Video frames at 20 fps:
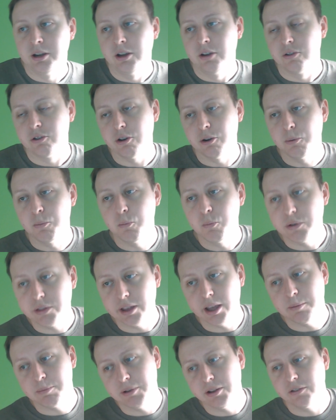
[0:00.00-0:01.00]
So with
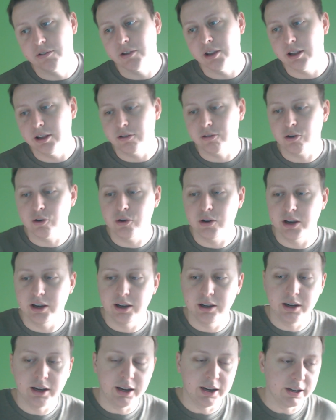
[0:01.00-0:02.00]
that being said, let's go
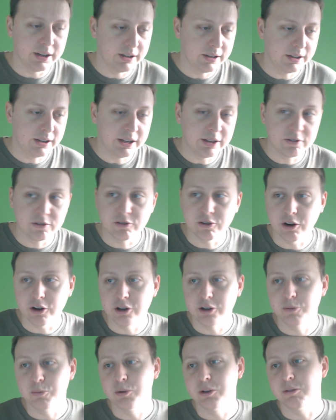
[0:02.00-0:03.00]
ahead and get
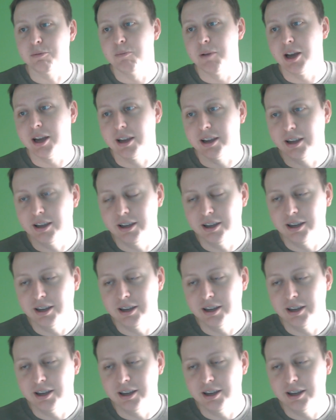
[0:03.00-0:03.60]
started with my